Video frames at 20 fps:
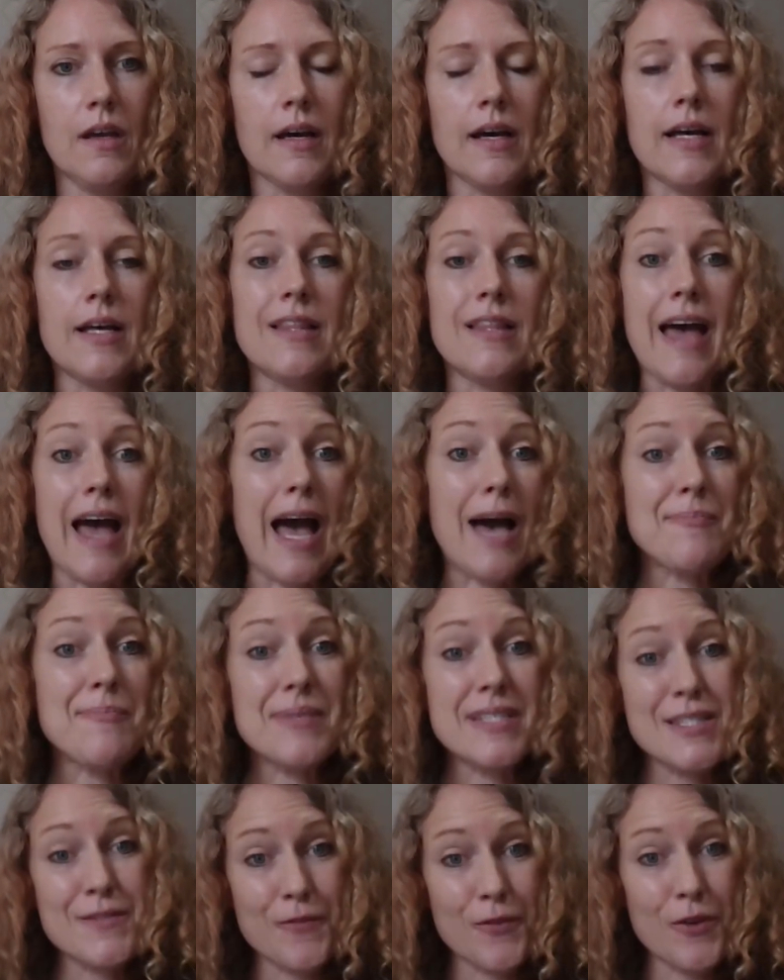The app
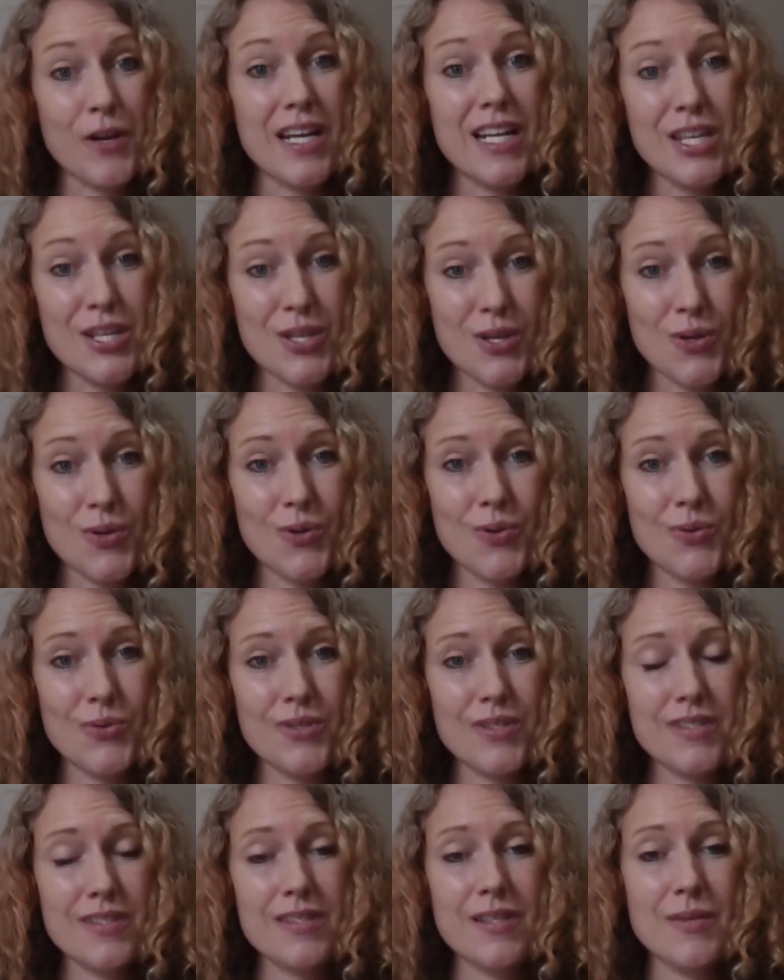is free to
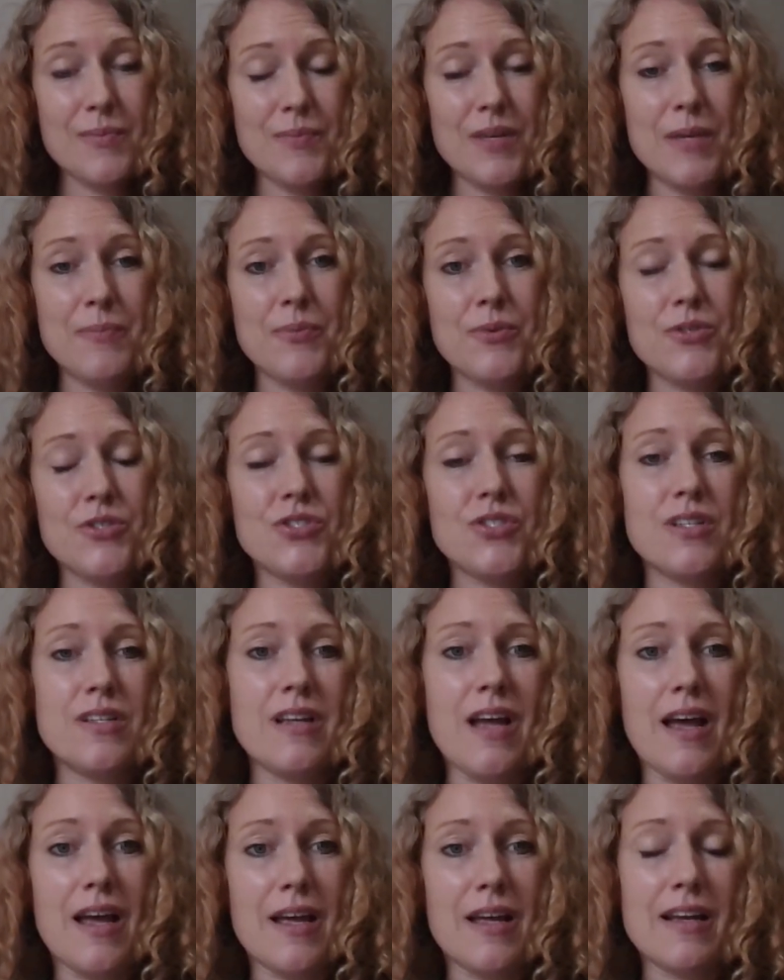use. People should
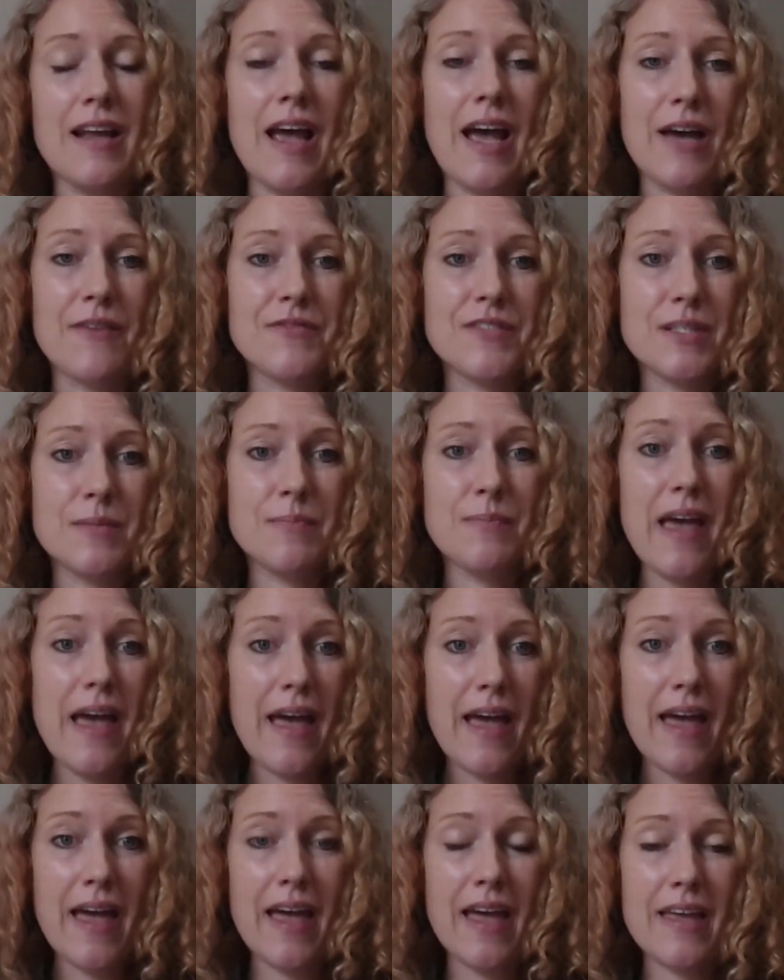not have to
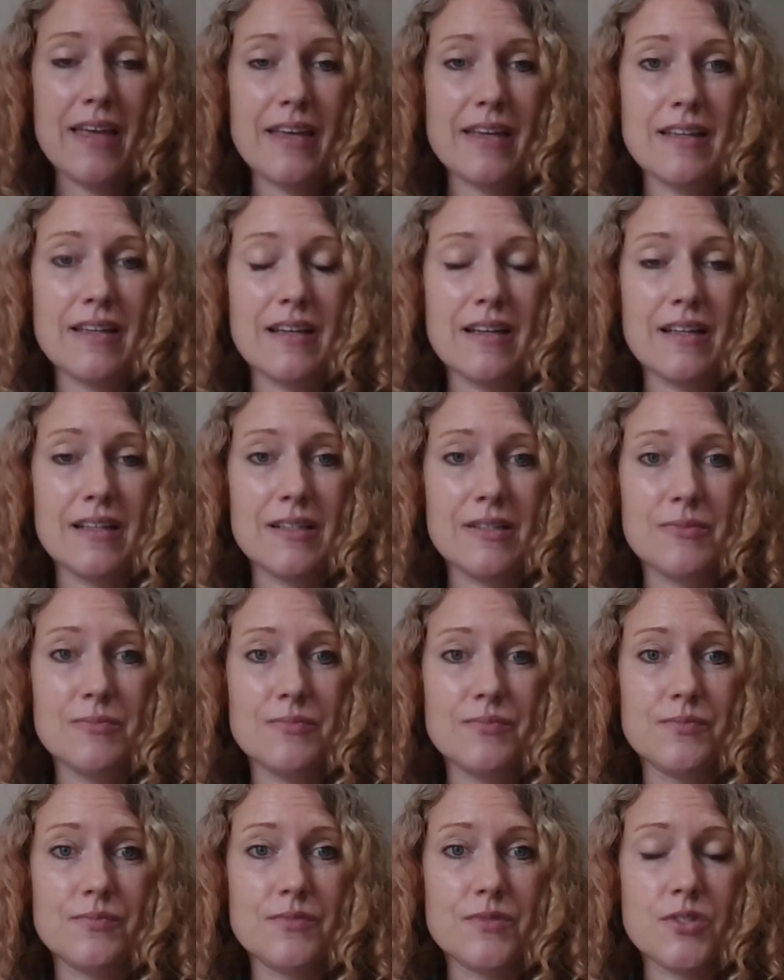pay
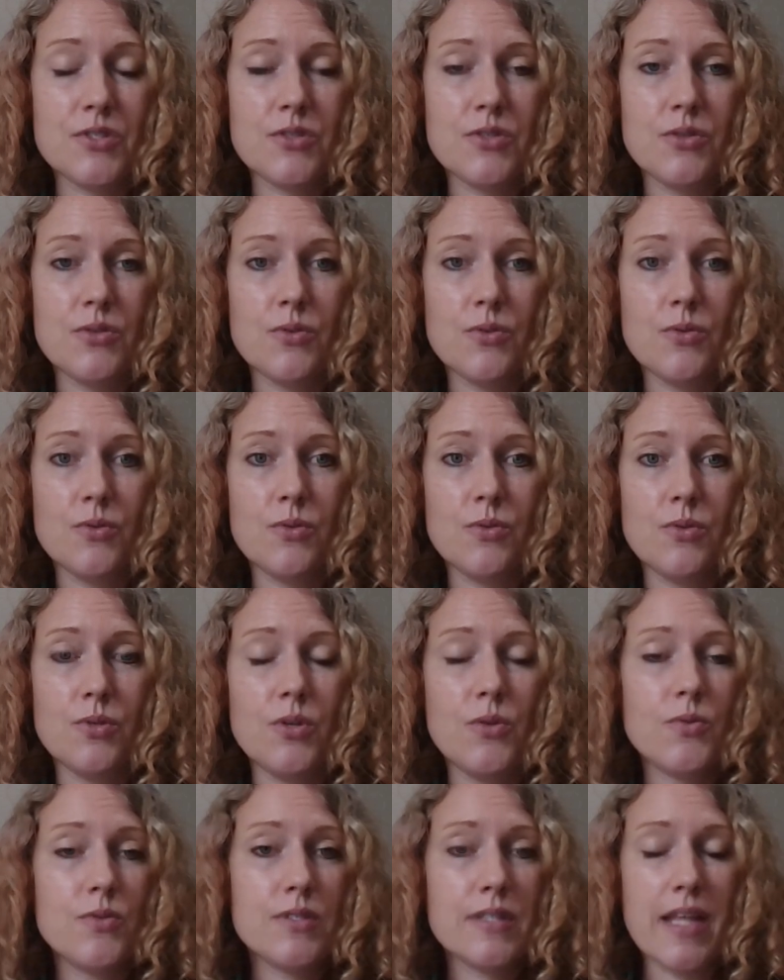to
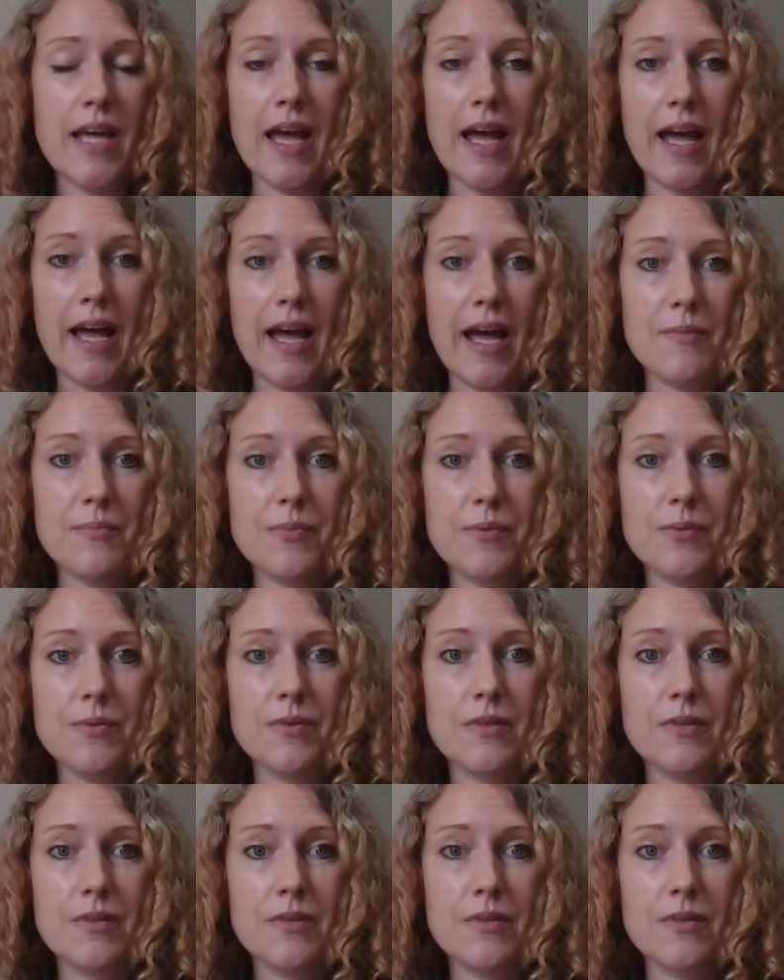use the app.